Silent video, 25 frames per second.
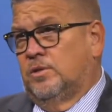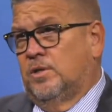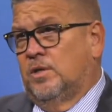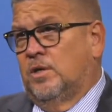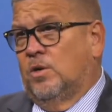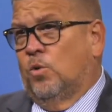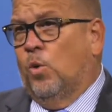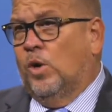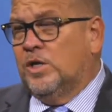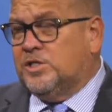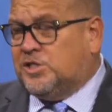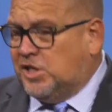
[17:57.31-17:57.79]

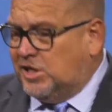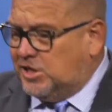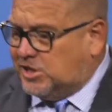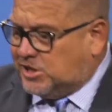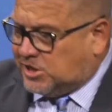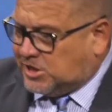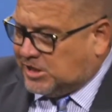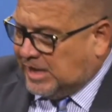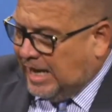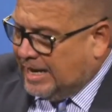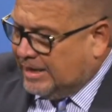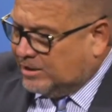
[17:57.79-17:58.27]
Once He
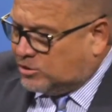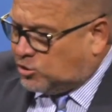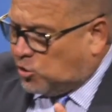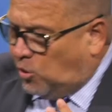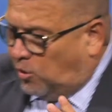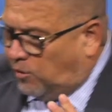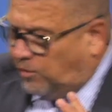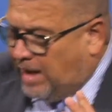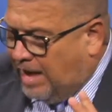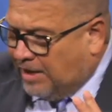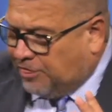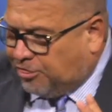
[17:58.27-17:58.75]
stands
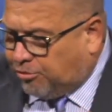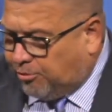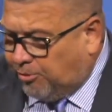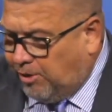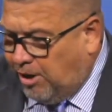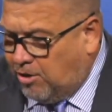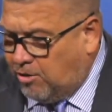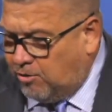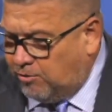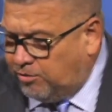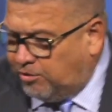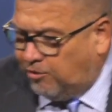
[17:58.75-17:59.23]
on that
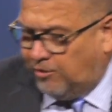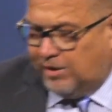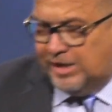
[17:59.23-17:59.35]
throne, there